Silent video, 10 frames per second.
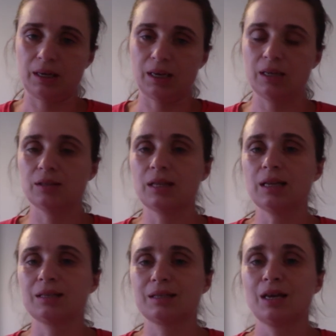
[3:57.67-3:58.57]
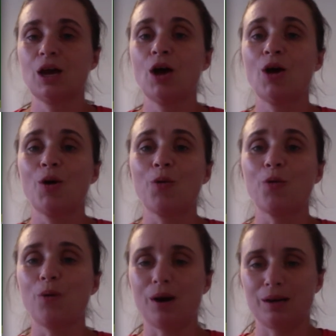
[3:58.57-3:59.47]
So that's
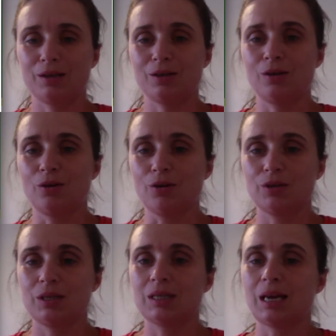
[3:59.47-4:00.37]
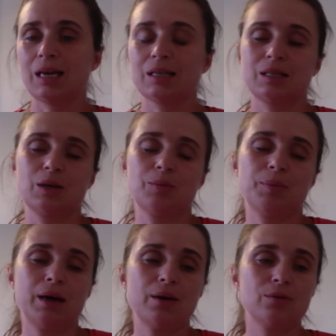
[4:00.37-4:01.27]
quite a lot. It takes
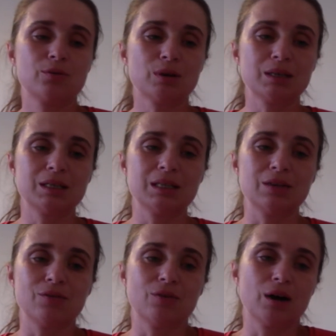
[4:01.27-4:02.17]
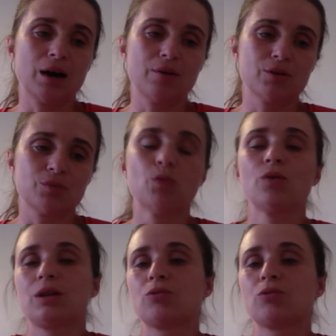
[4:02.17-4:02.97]
about 24 hours, more than